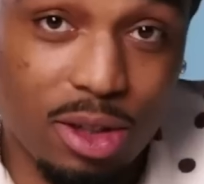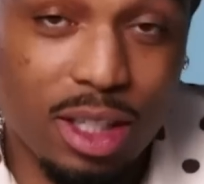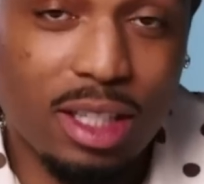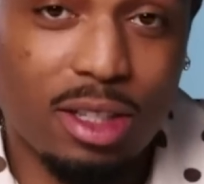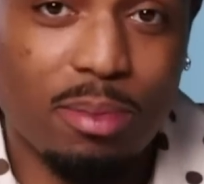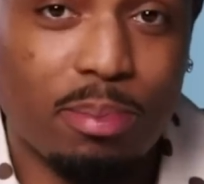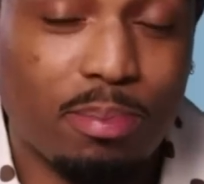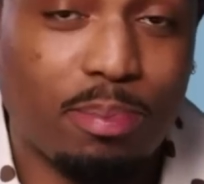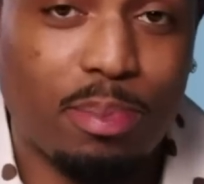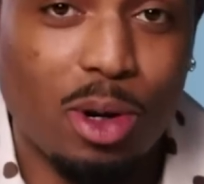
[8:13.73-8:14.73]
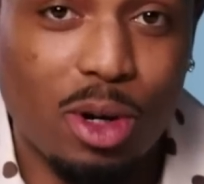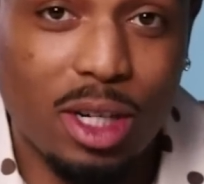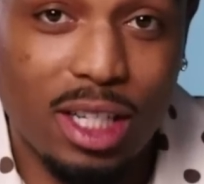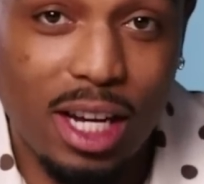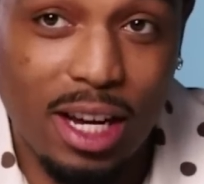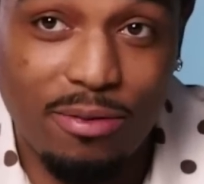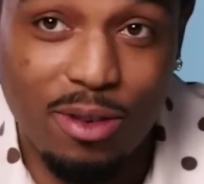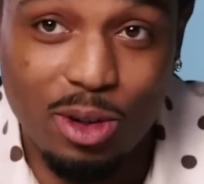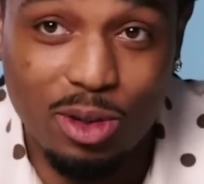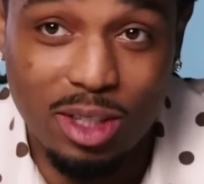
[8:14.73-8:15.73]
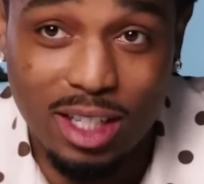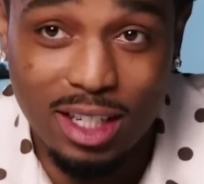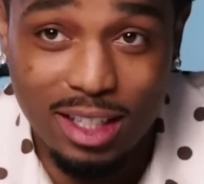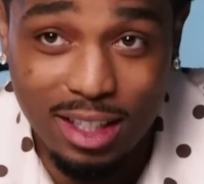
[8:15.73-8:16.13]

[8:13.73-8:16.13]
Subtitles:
So this is a boy's headphones